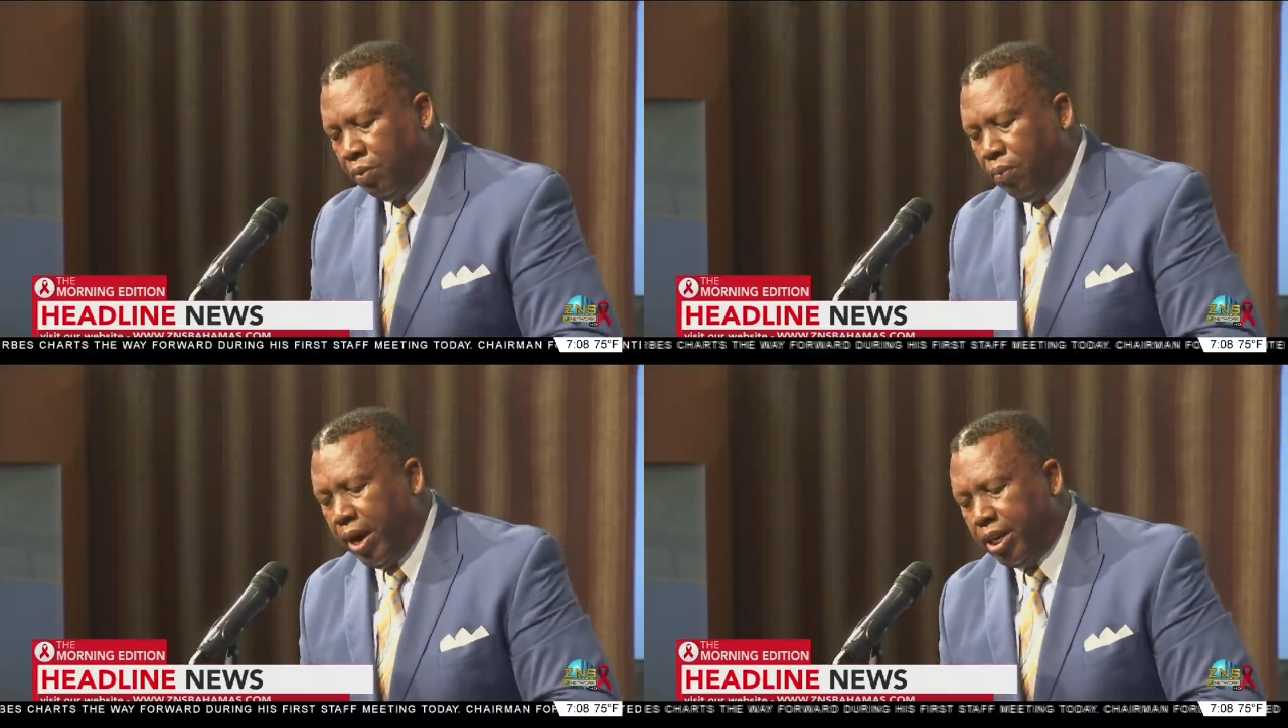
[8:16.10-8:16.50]

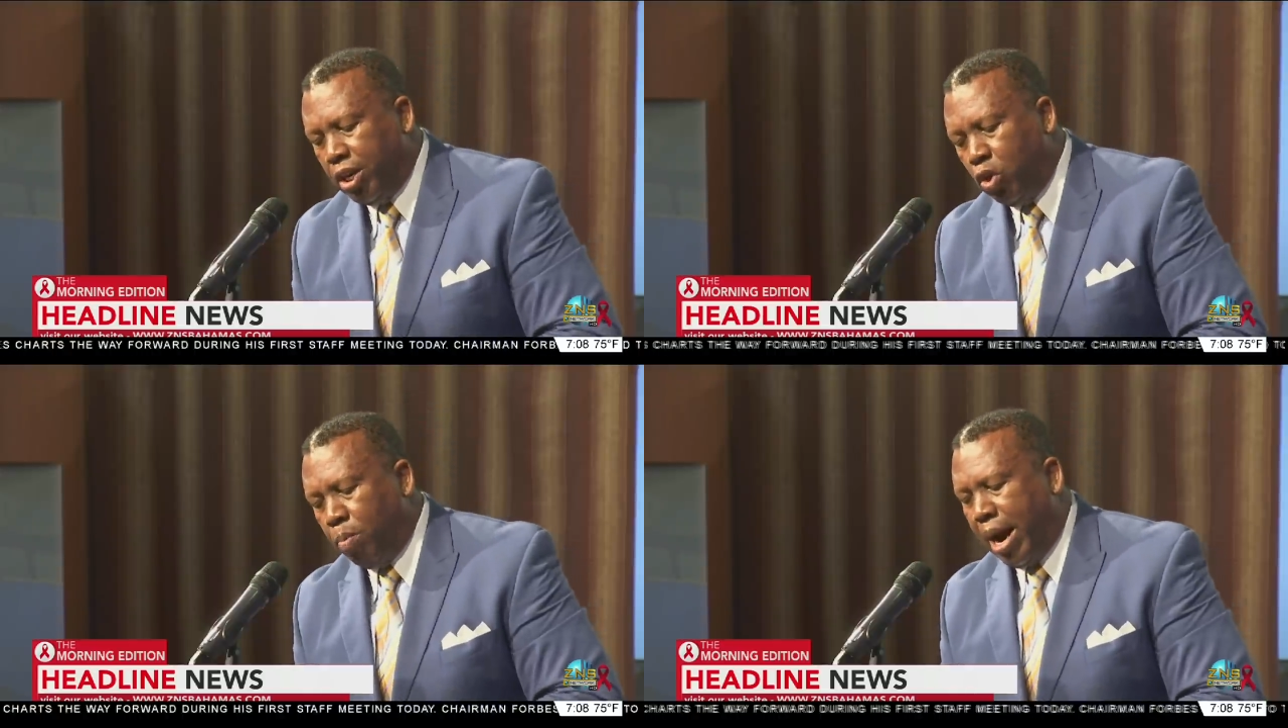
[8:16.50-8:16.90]

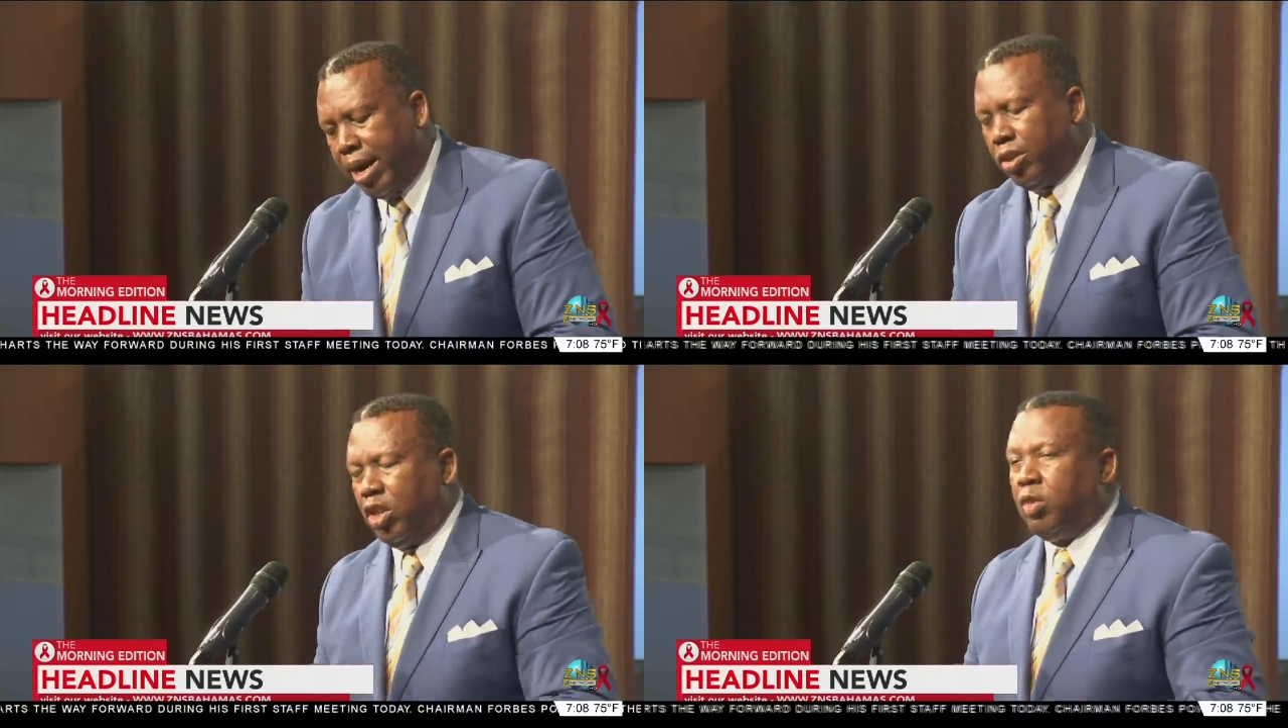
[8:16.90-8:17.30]
Finding new
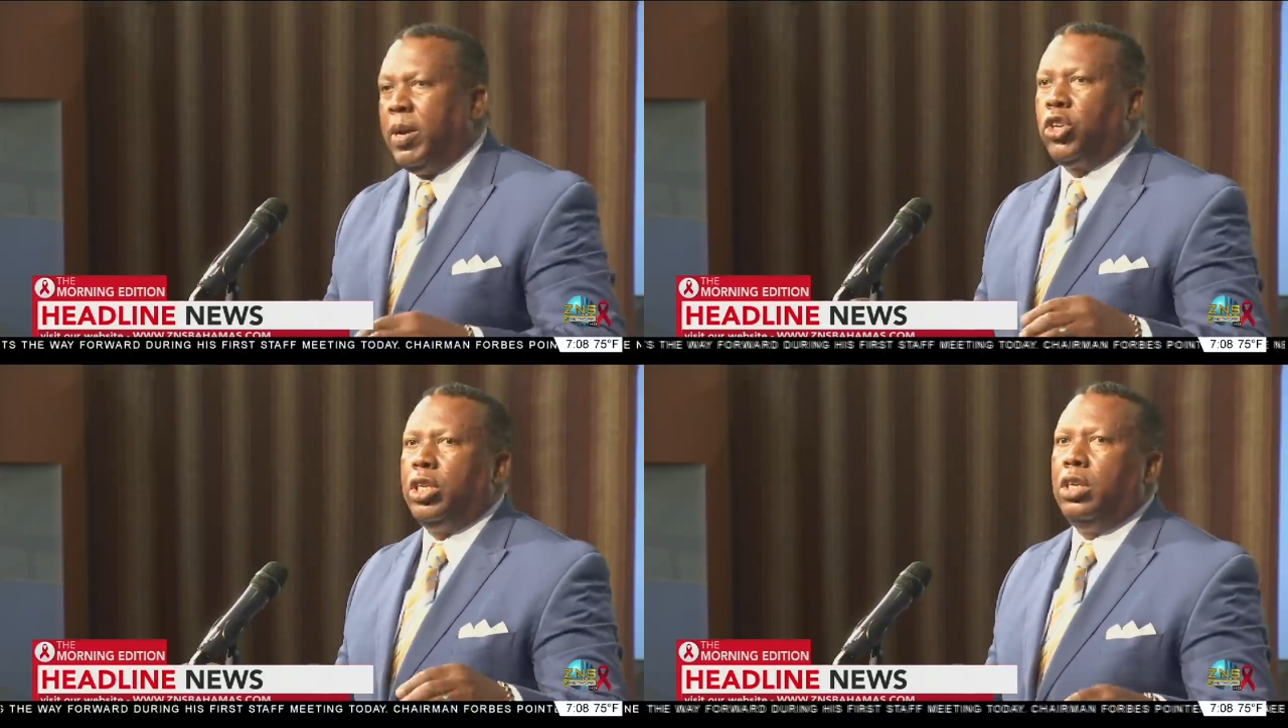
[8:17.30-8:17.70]
markets,
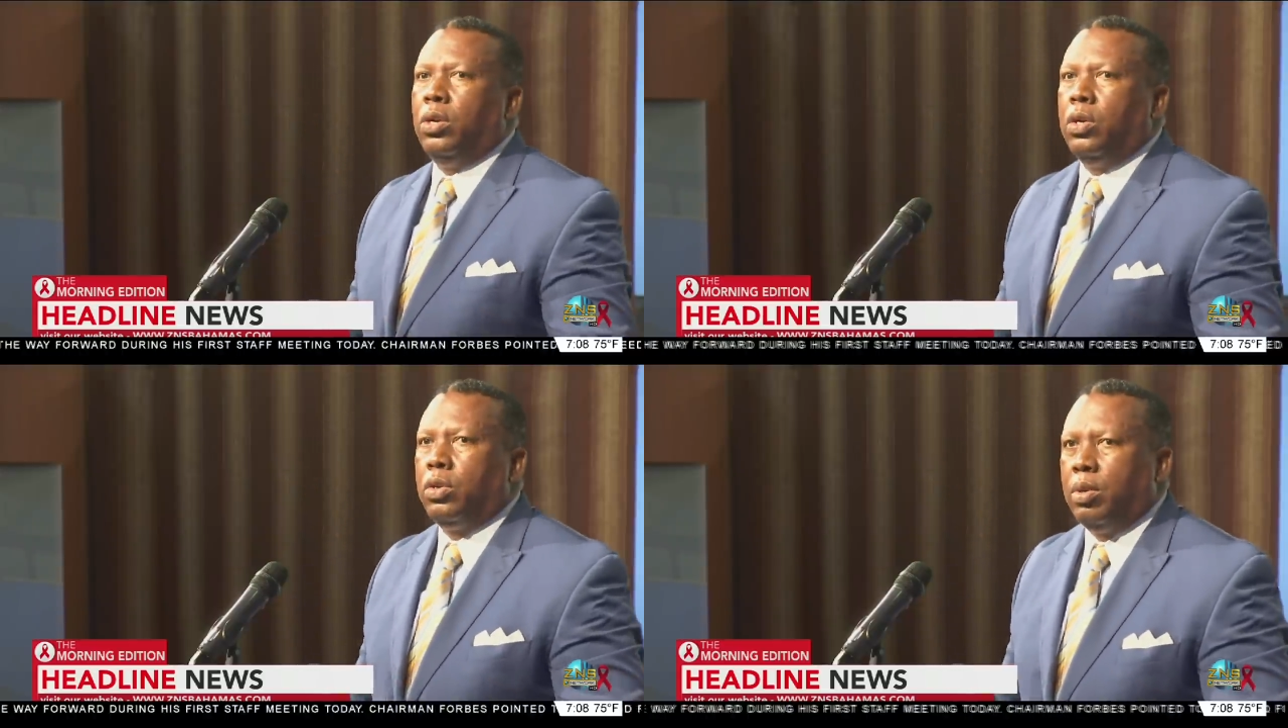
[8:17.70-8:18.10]
especially
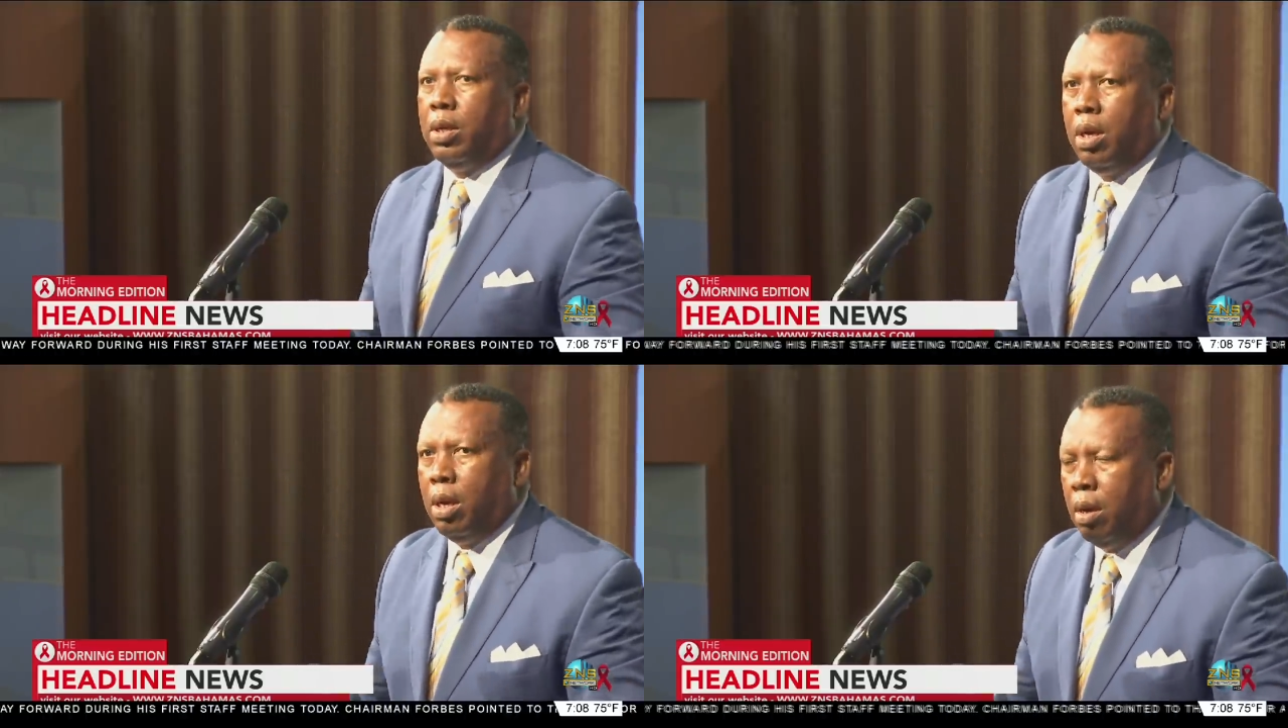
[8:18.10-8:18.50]
those with